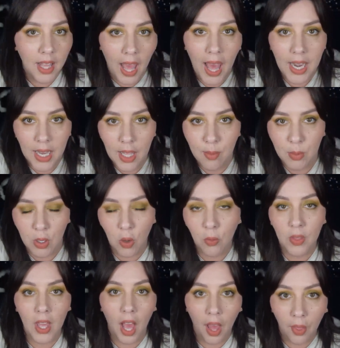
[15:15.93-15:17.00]
at him, you know,
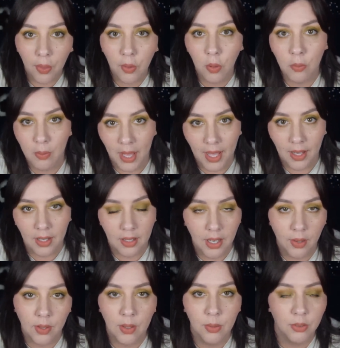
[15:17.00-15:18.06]
the other man, and
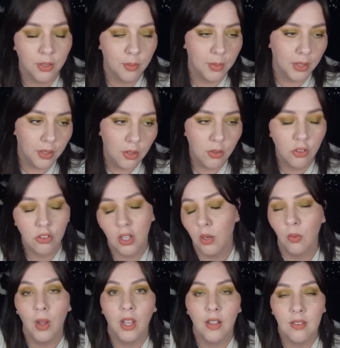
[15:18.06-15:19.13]
now he was going to be alone and try to
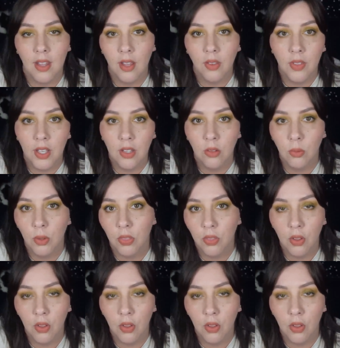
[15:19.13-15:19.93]
reconcile things with